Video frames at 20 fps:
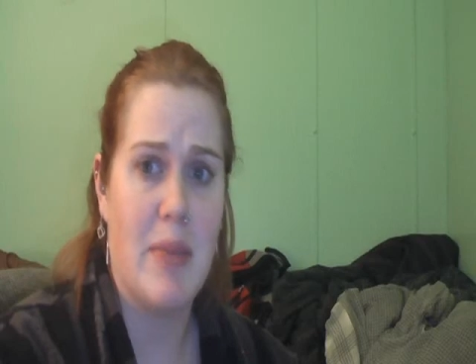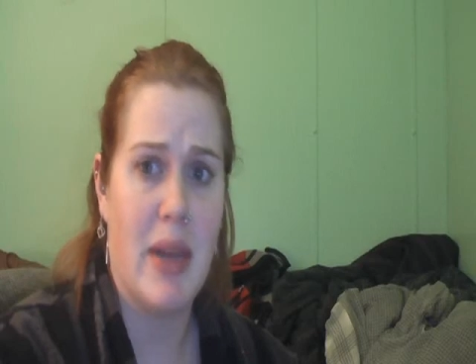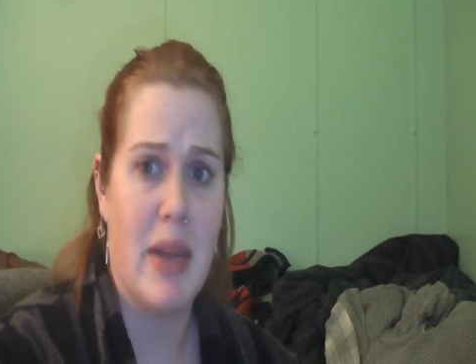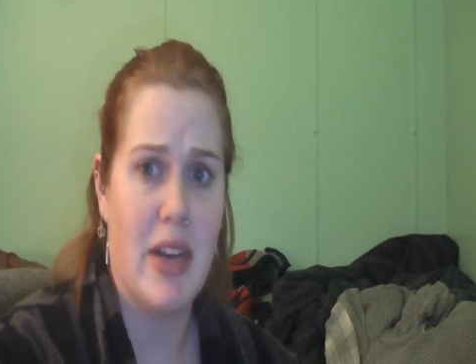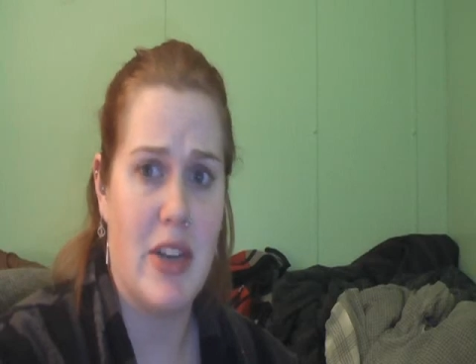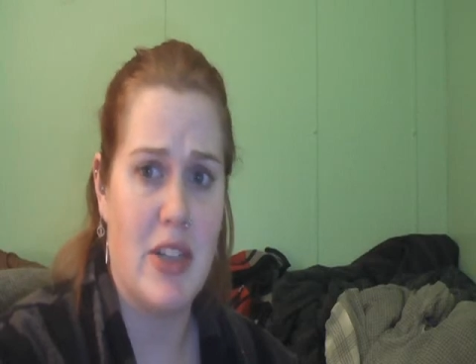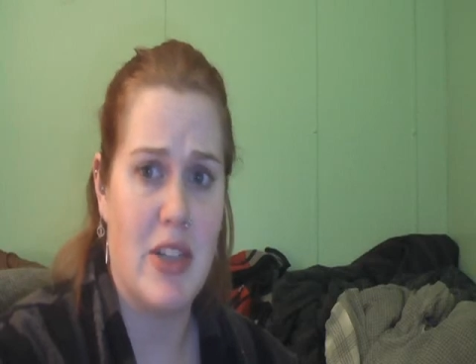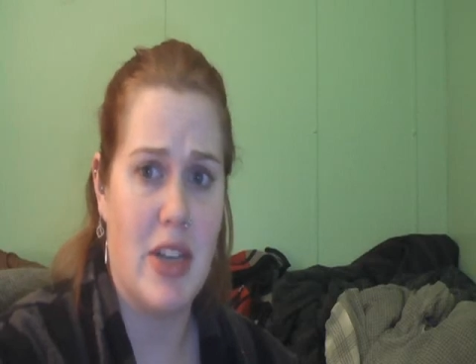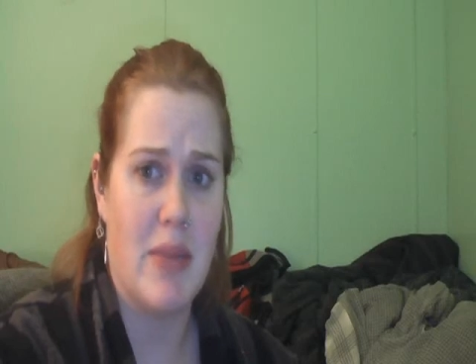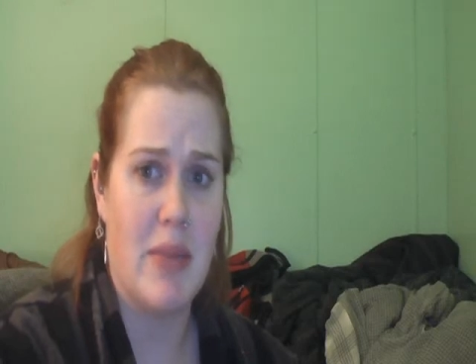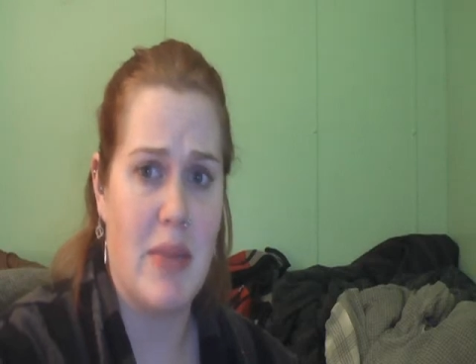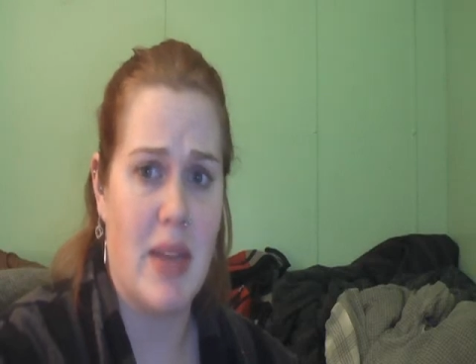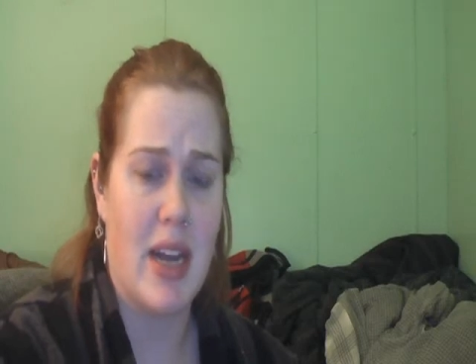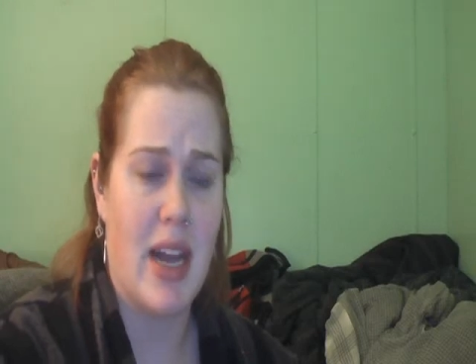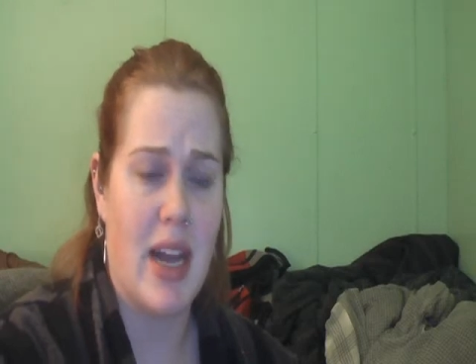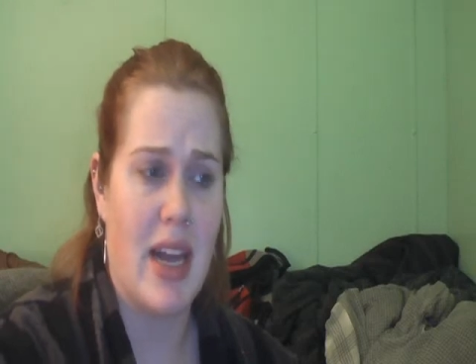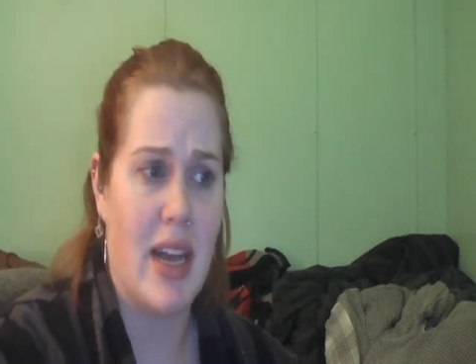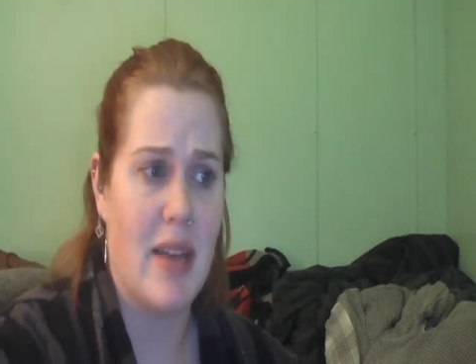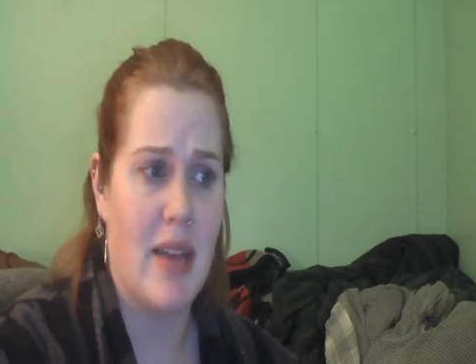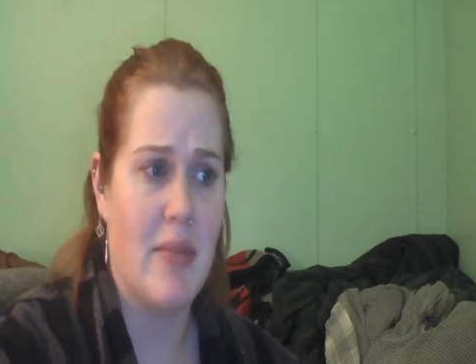better shape than
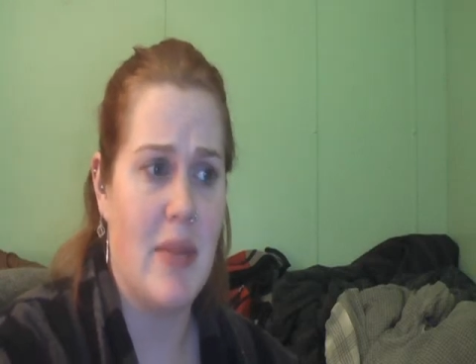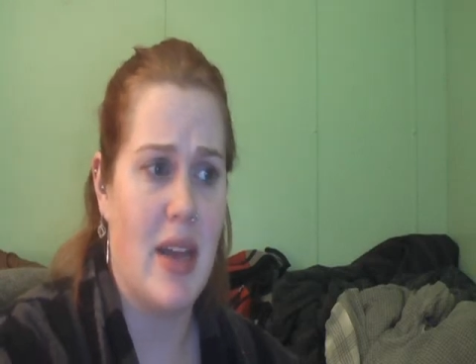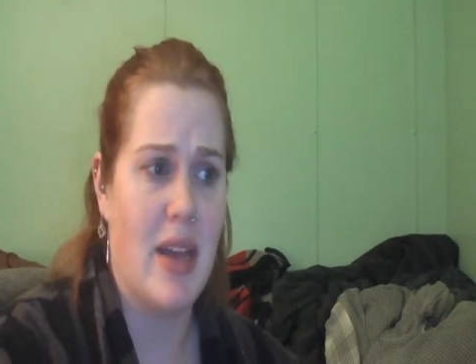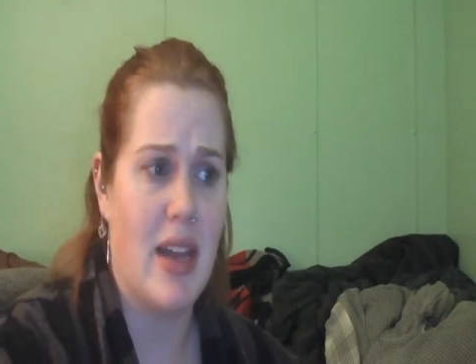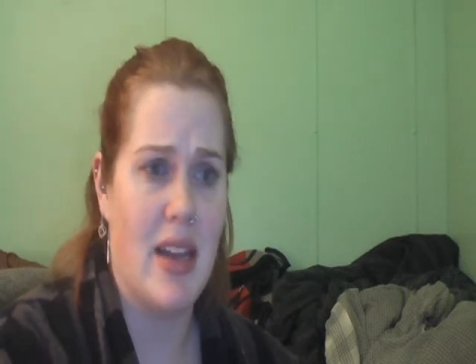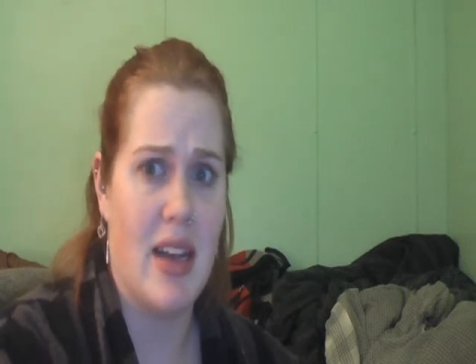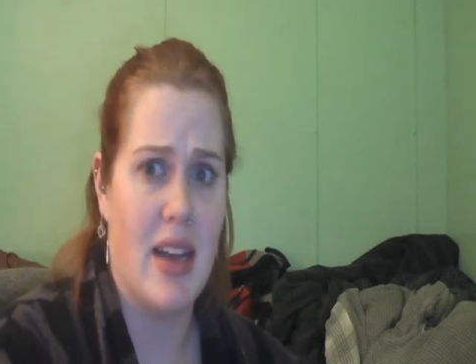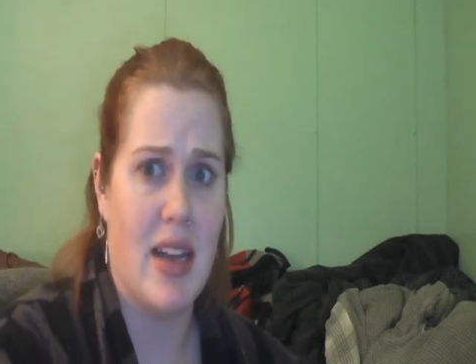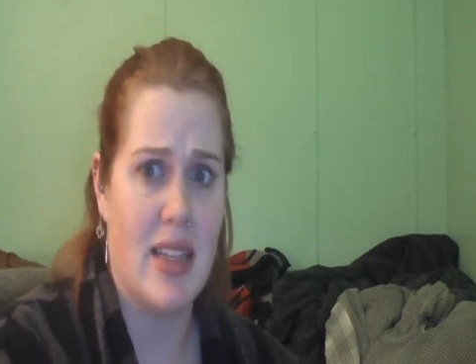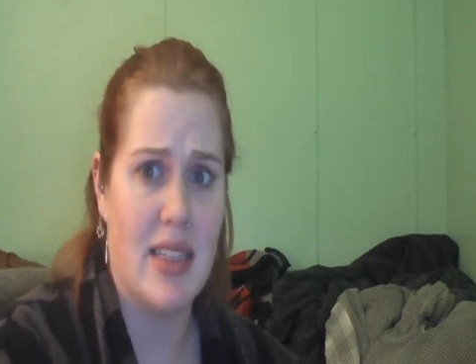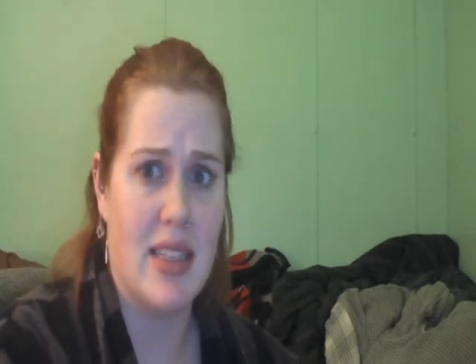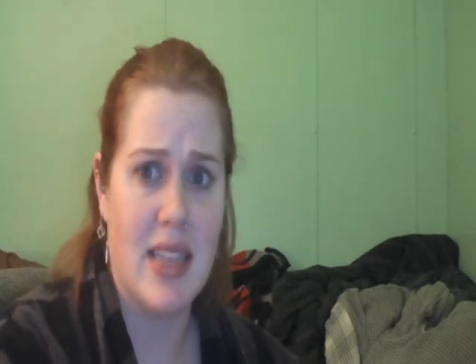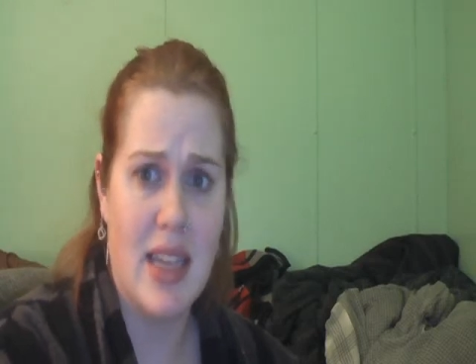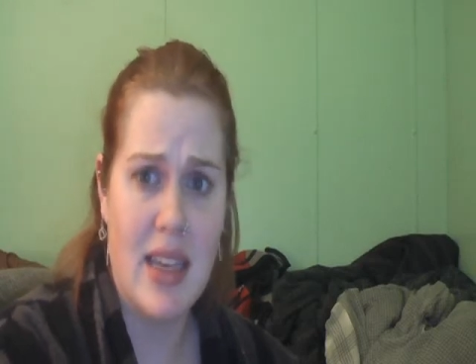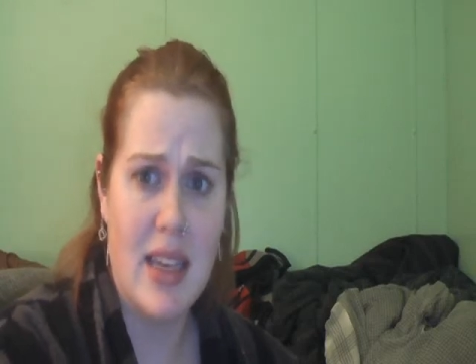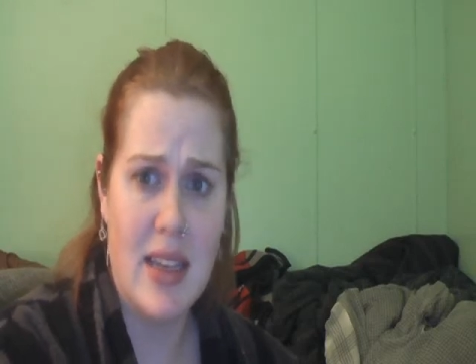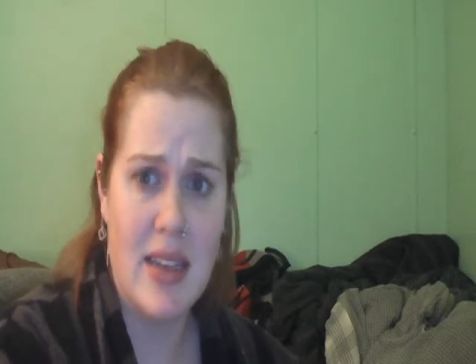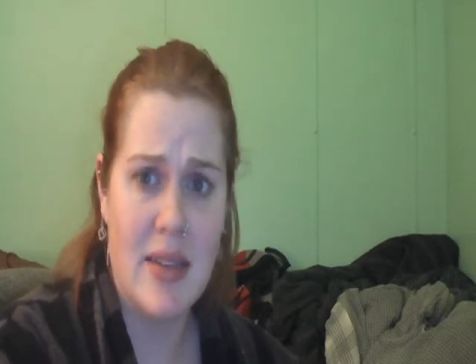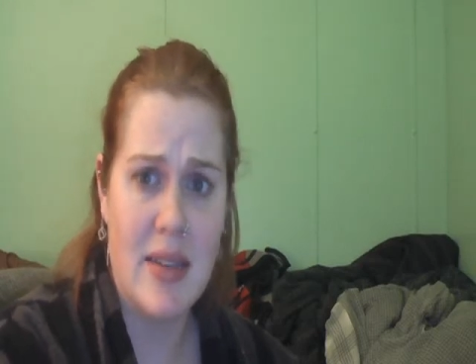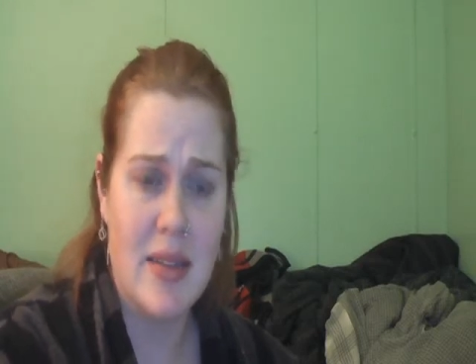I am and not
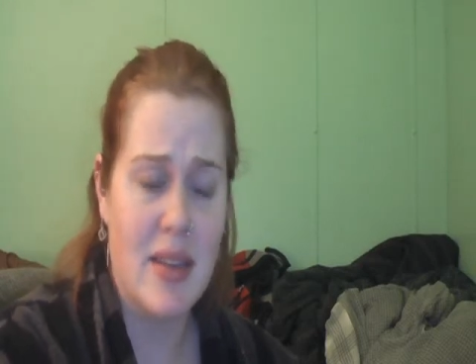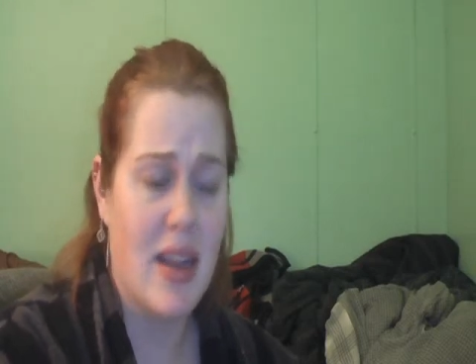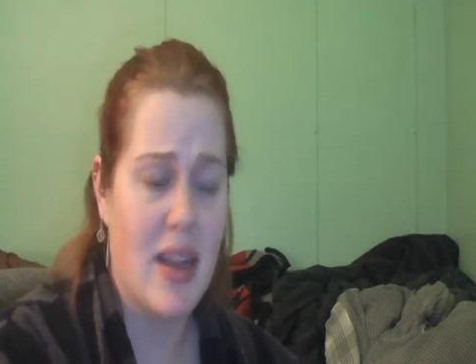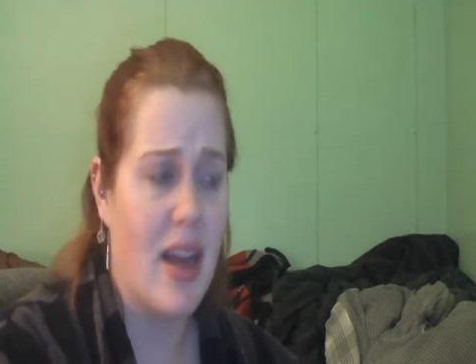sick.